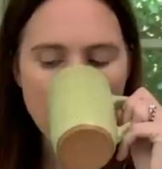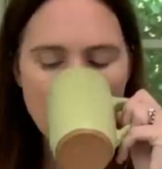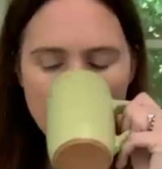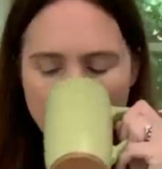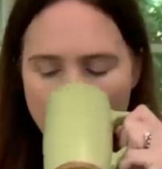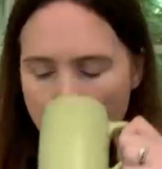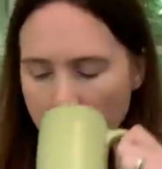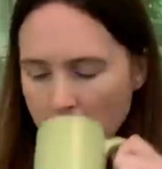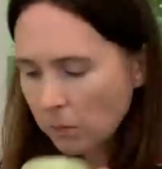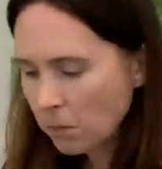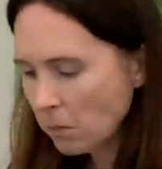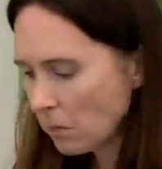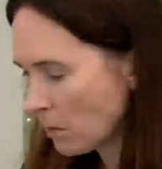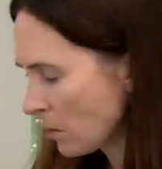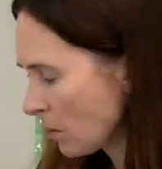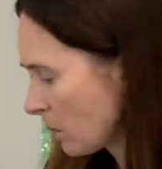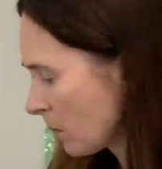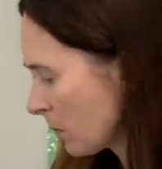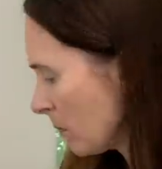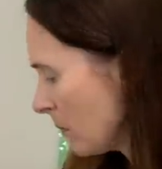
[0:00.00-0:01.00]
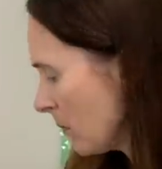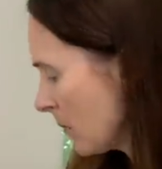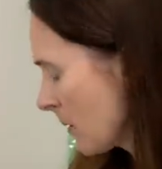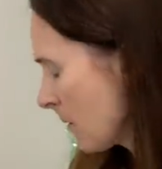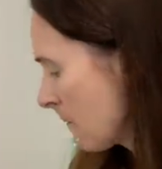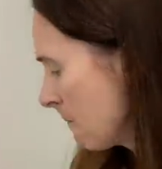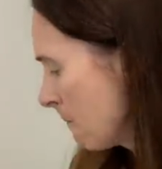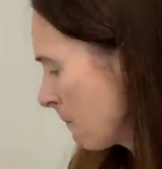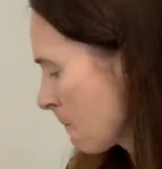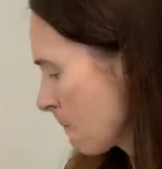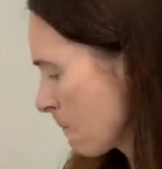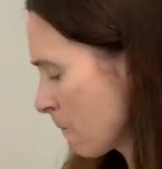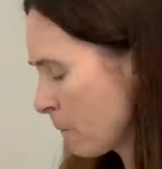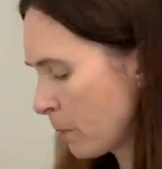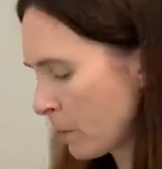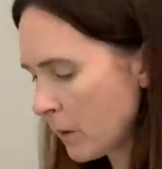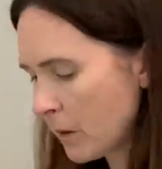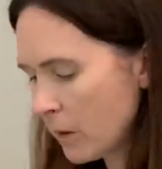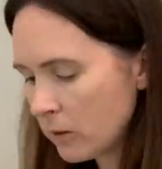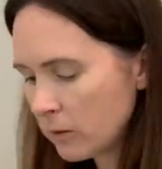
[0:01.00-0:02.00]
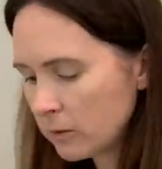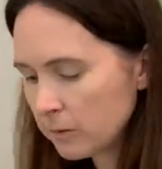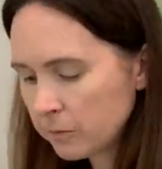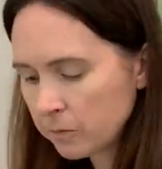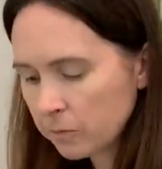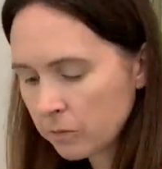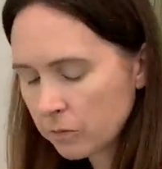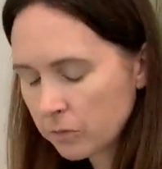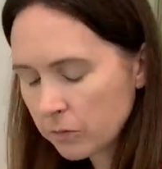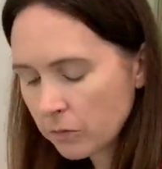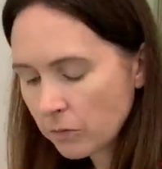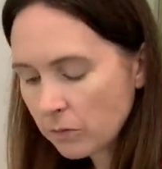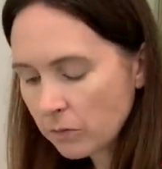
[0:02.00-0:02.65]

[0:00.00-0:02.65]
So Gemma, question, what if you don't eat eggs?